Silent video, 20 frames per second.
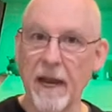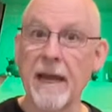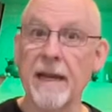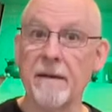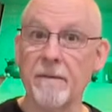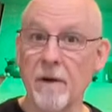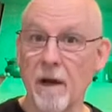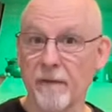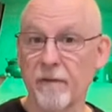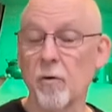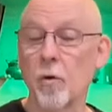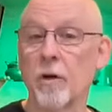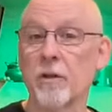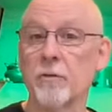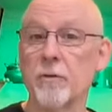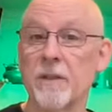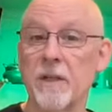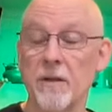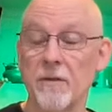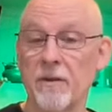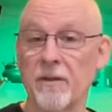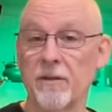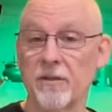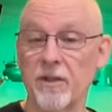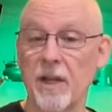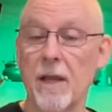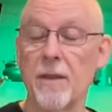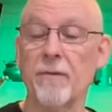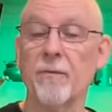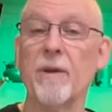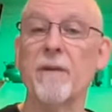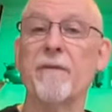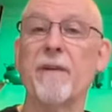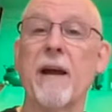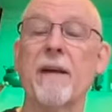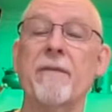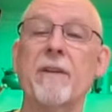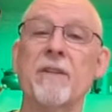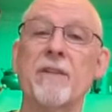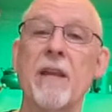And of course, when you say 3,
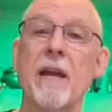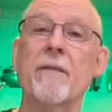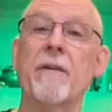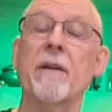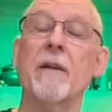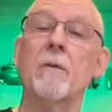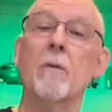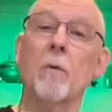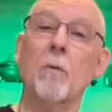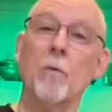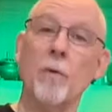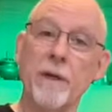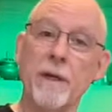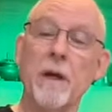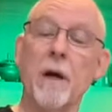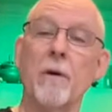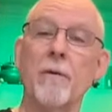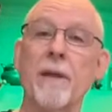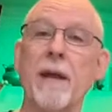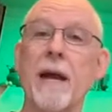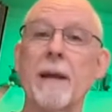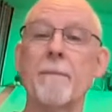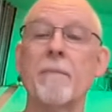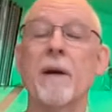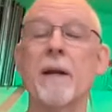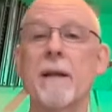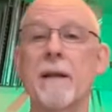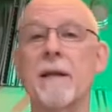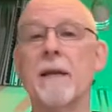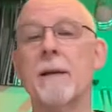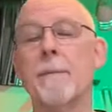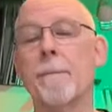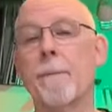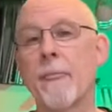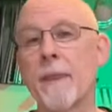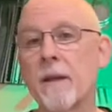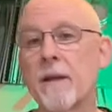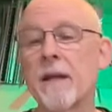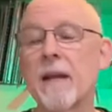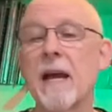5, and 7, we know that, but
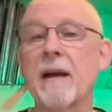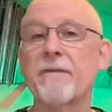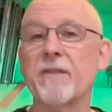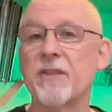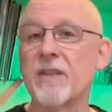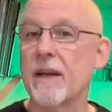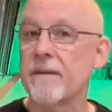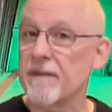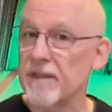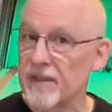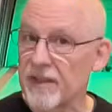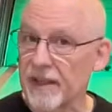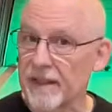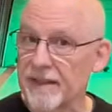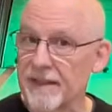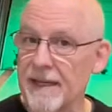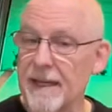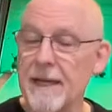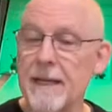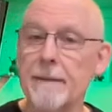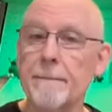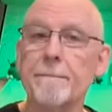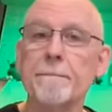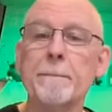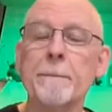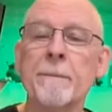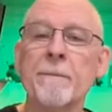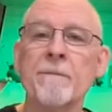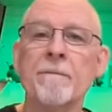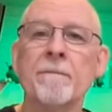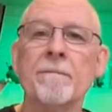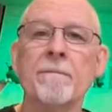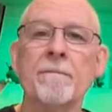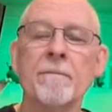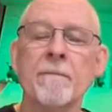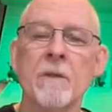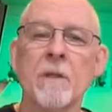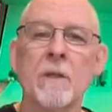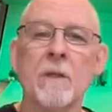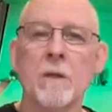you could have a 7/16,
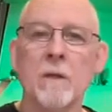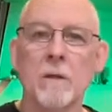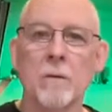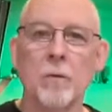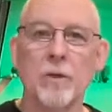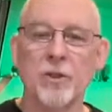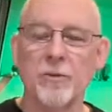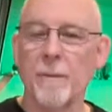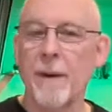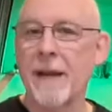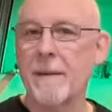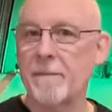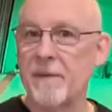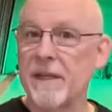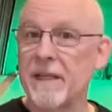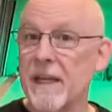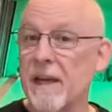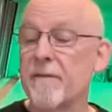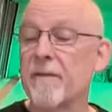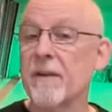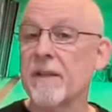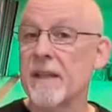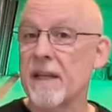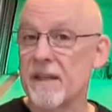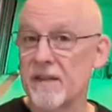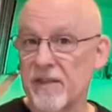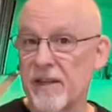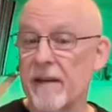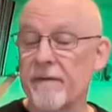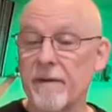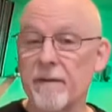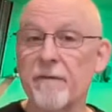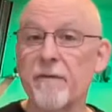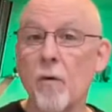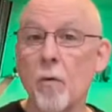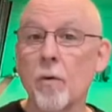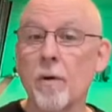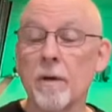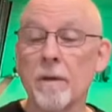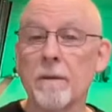which might be different than
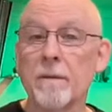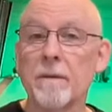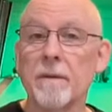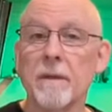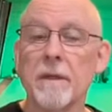7/4,